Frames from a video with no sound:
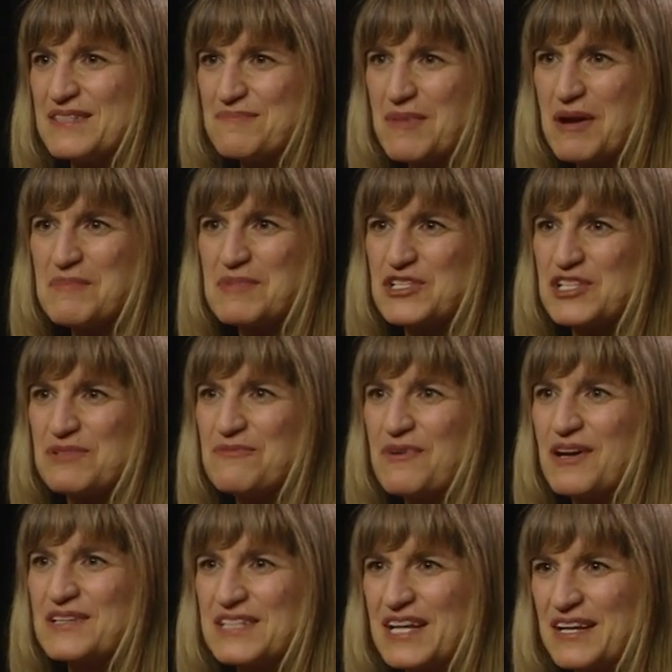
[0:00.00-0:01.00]
The moment she
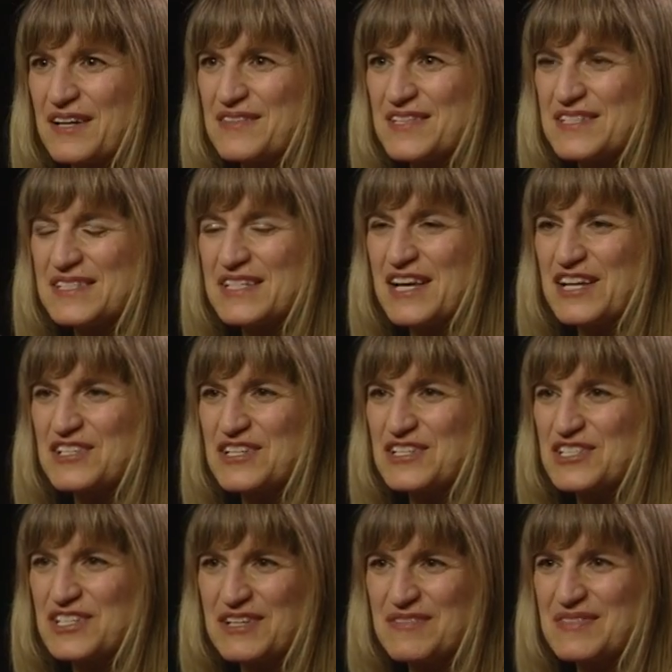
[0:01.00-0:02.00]
walked out on the stage
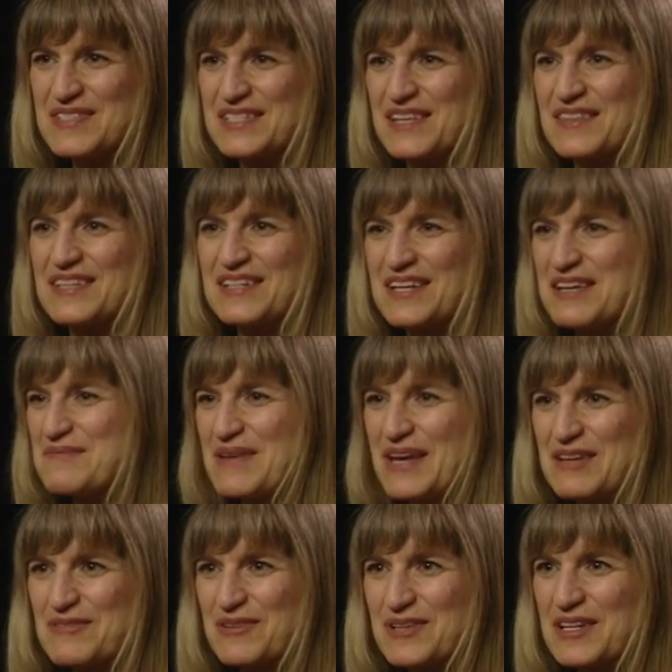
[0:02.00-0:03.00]
and she even said the name
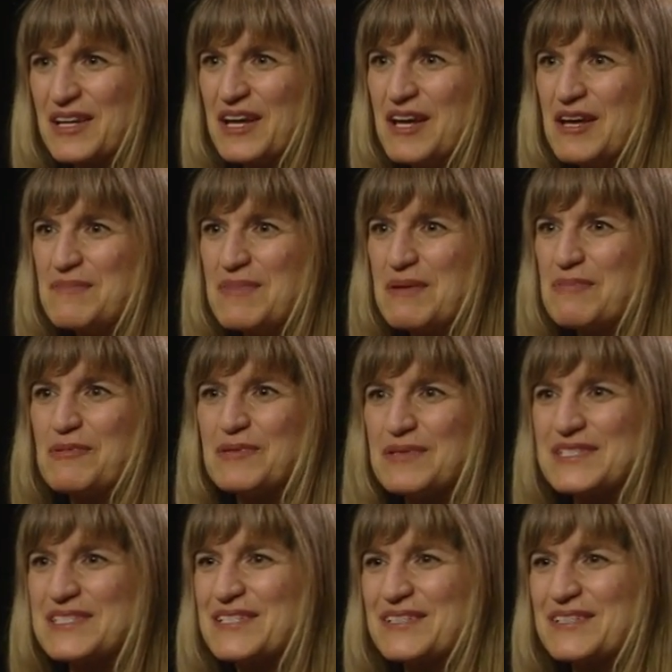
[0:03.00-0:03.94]
Edward, people would